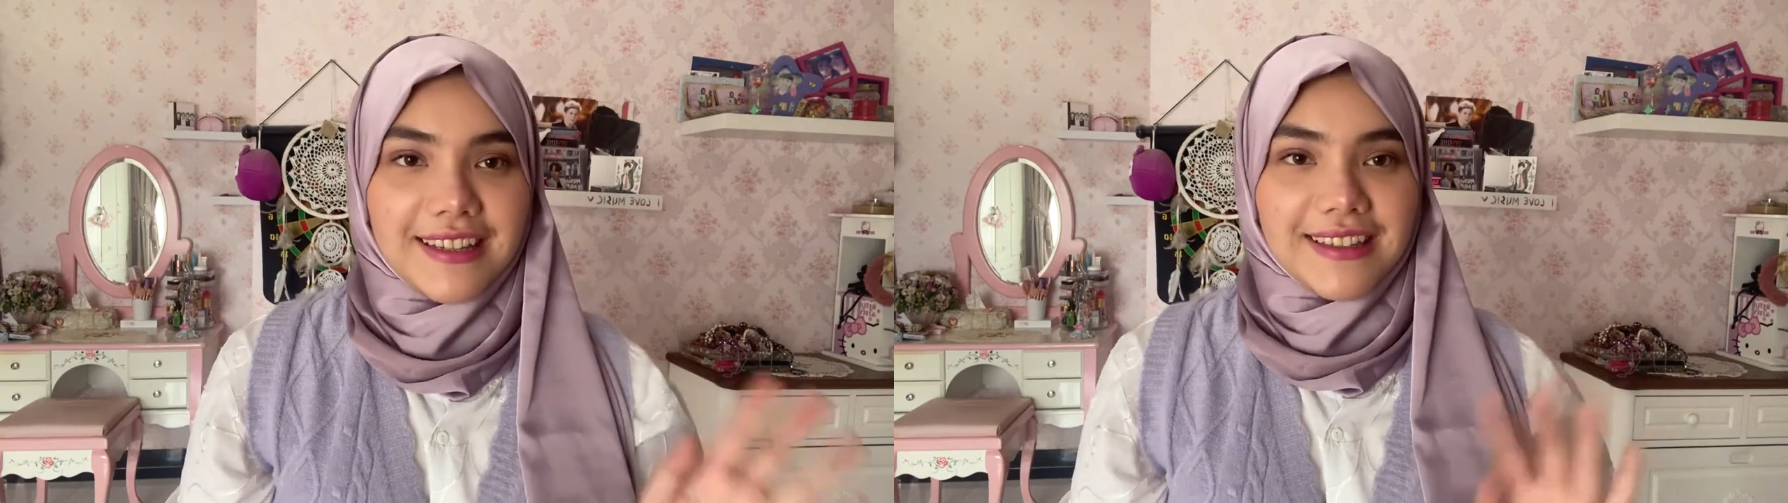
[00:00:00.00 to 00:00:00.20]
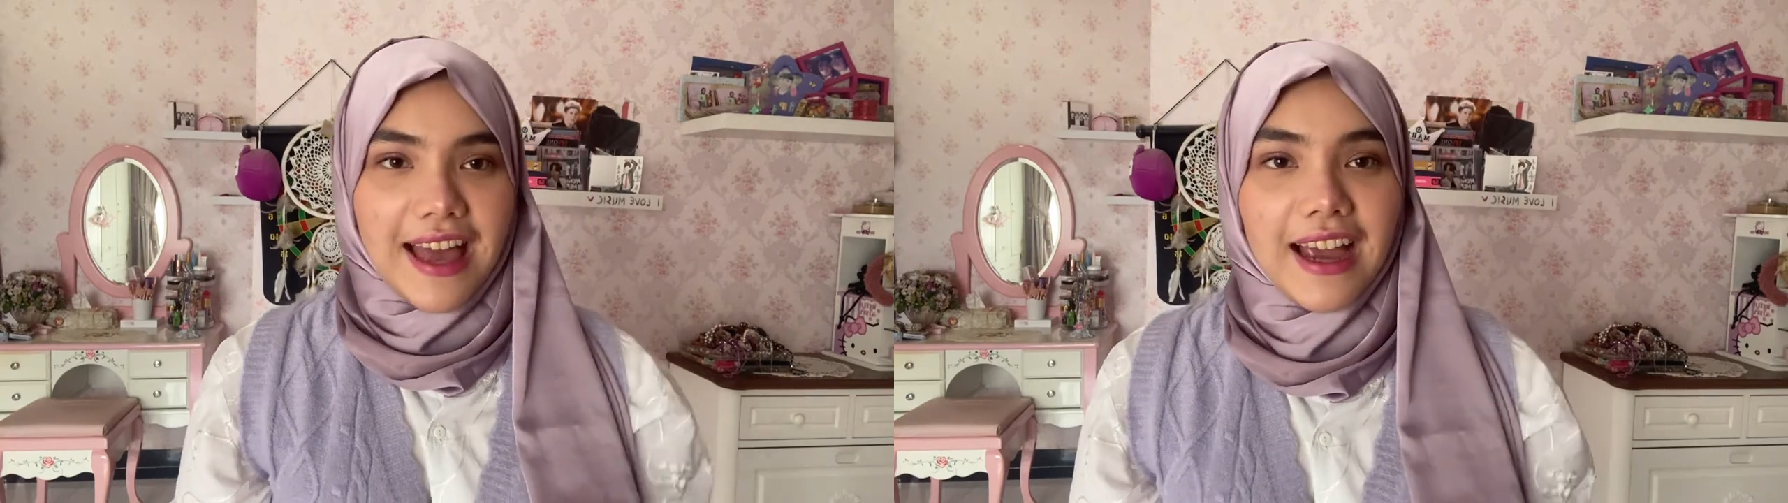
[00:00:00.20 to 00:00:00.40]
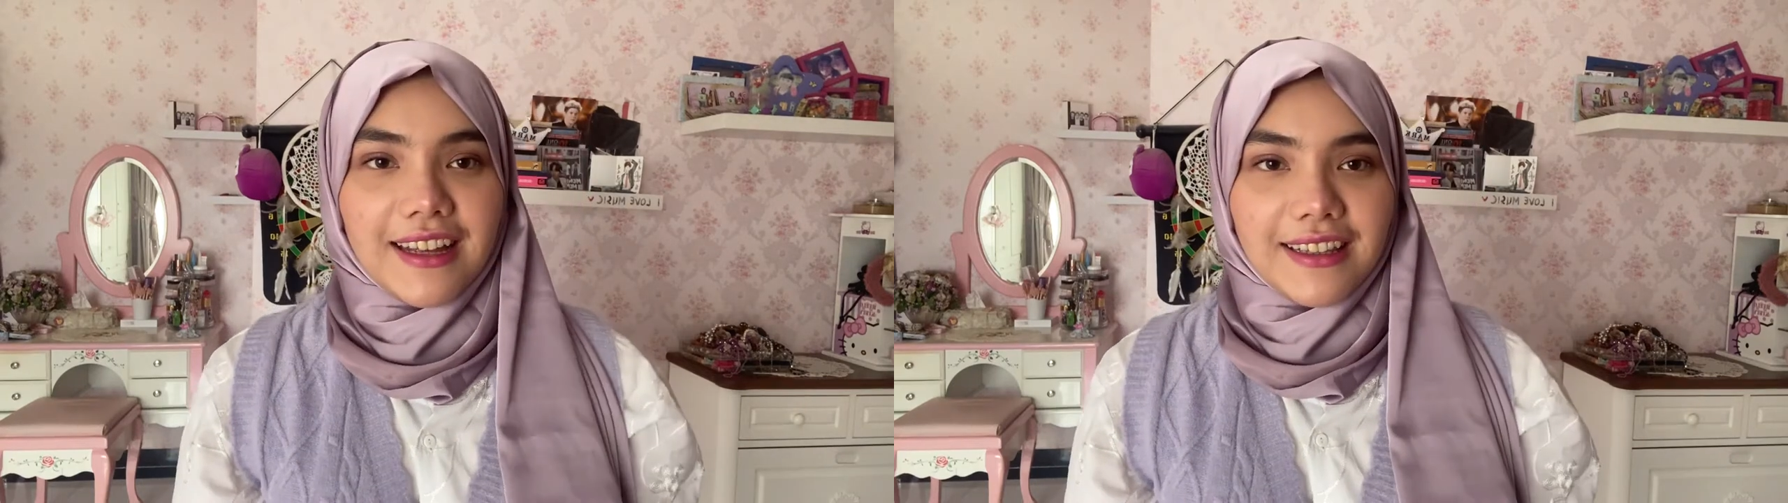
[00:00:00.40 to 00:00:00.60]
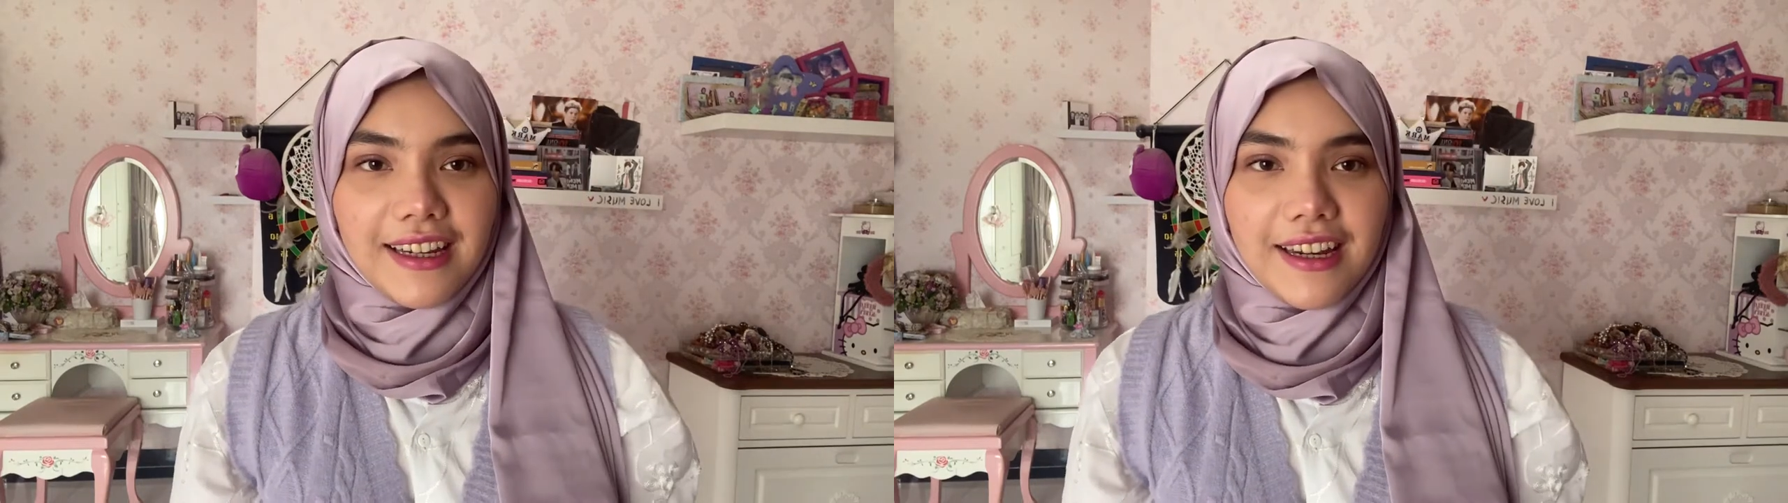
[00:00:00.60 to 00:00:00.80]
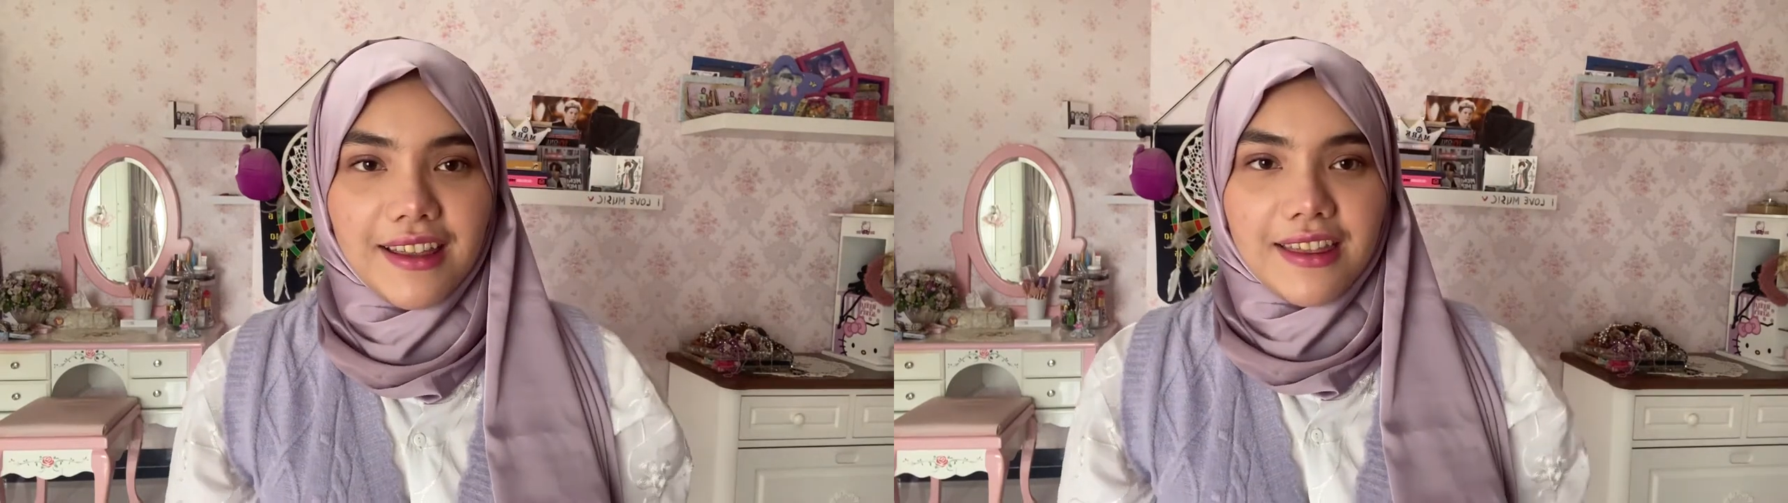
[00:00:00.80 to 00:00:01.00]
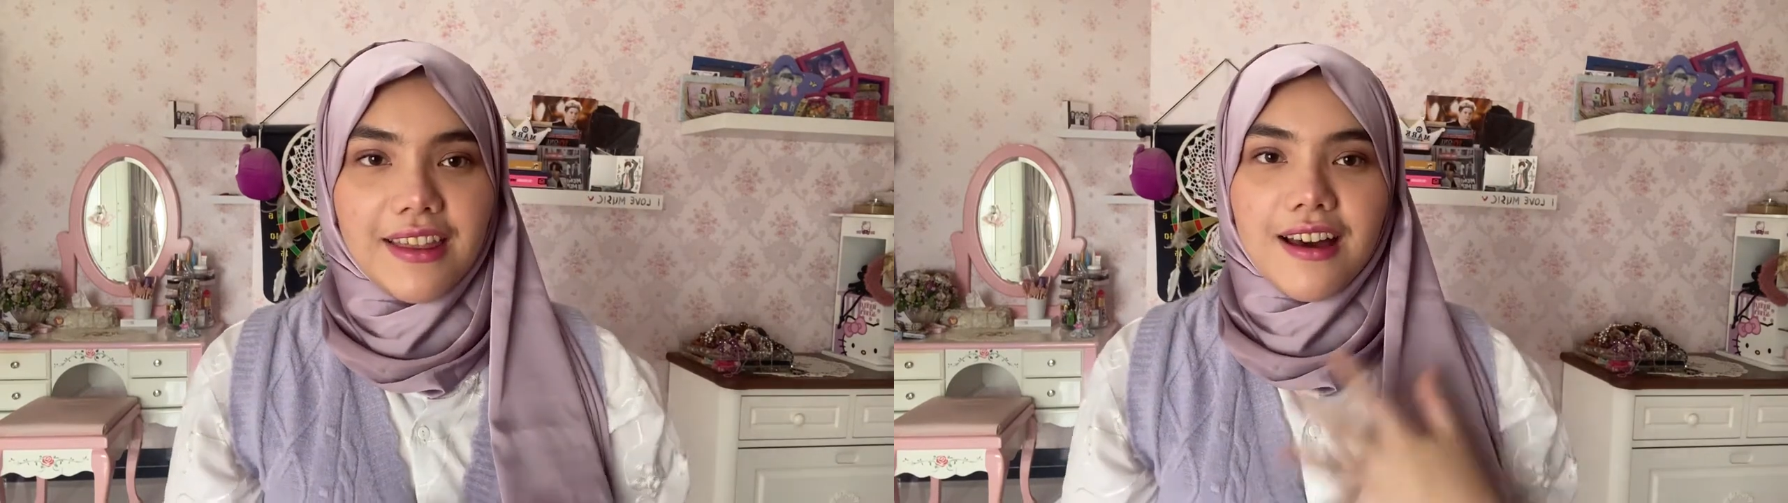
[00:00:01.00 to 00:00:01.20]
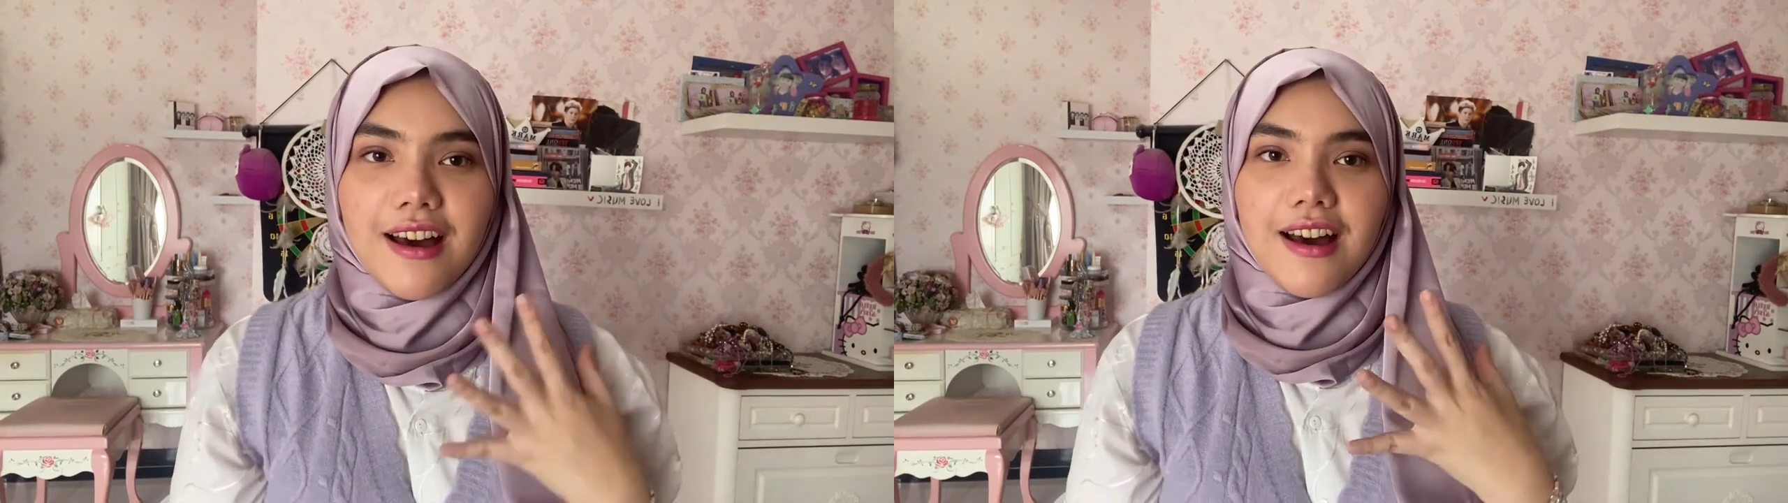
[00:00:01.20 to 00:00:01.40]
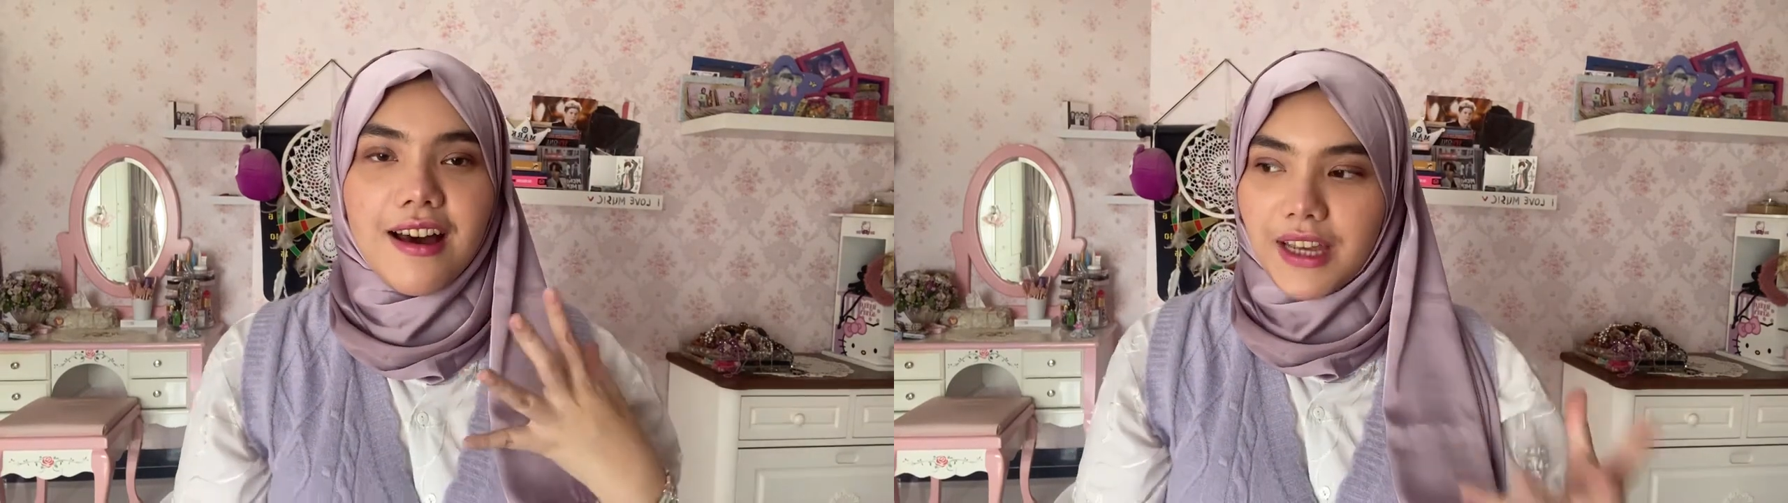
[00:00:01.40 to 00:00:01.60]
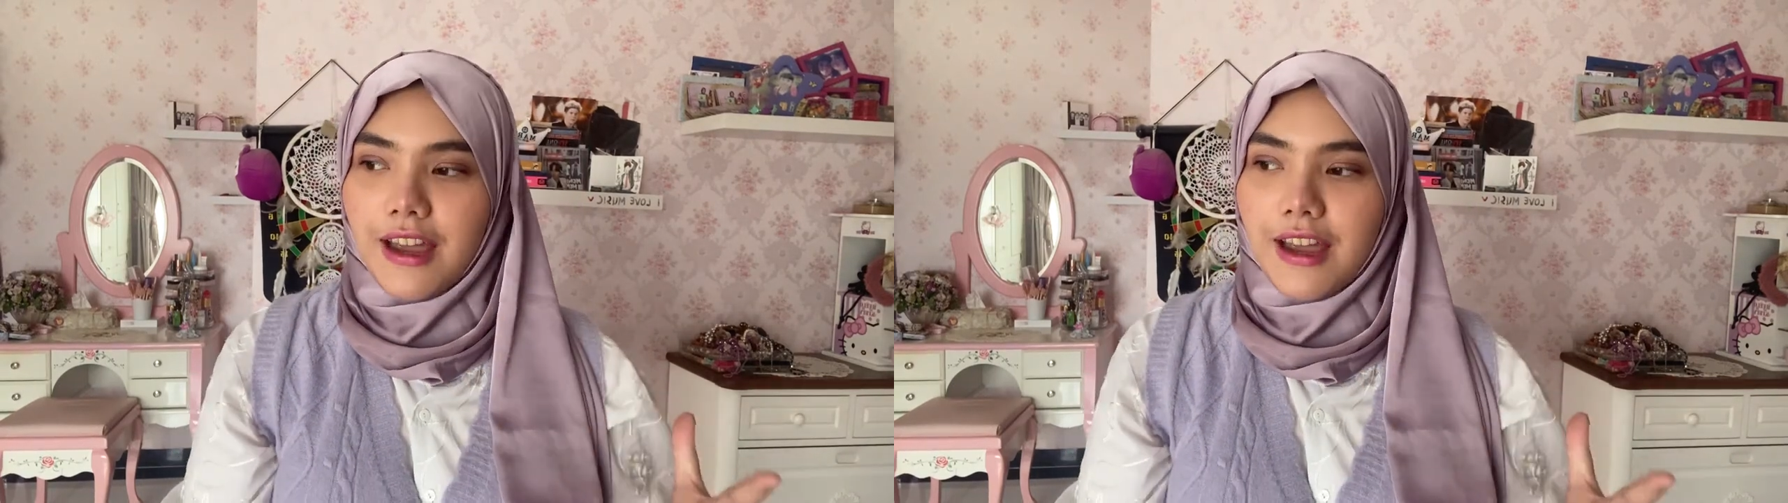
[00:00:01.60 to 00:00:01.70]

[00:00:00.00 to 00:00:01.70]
exactly the